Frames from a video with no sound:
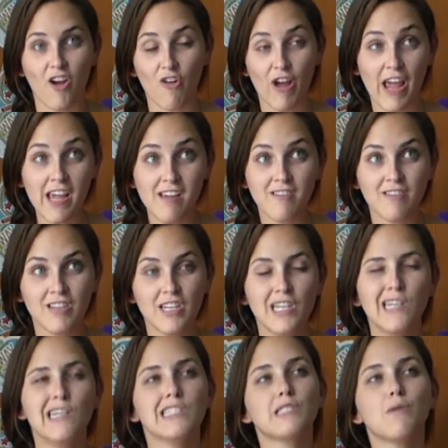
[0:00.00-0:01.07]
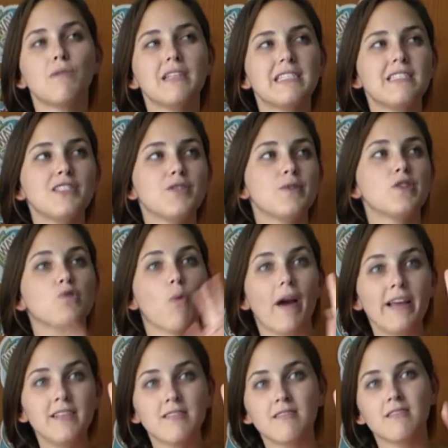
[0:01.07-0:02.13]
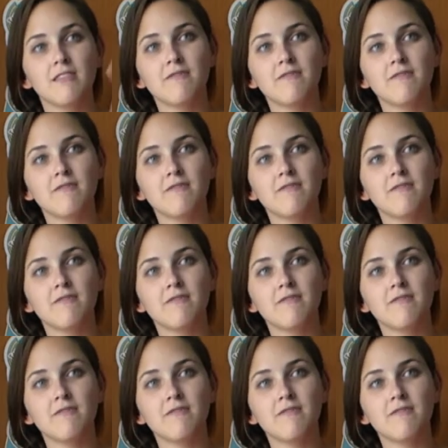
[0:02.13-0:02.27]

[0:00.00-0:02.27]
Okay? So we'll listen to it twice,